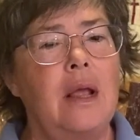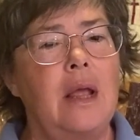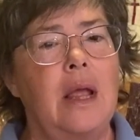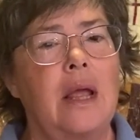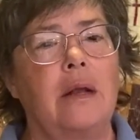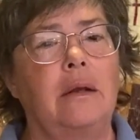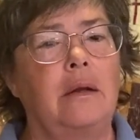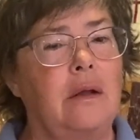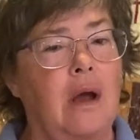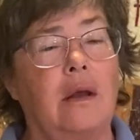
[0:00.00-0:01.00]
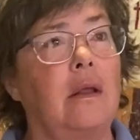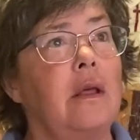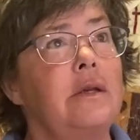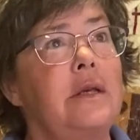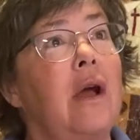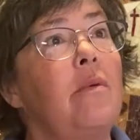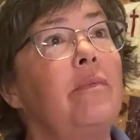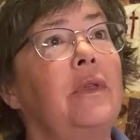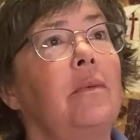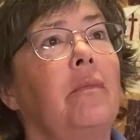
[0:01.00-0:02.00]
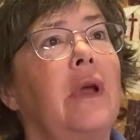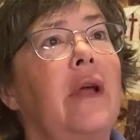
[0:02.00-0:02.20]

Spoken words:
and God led us to help them.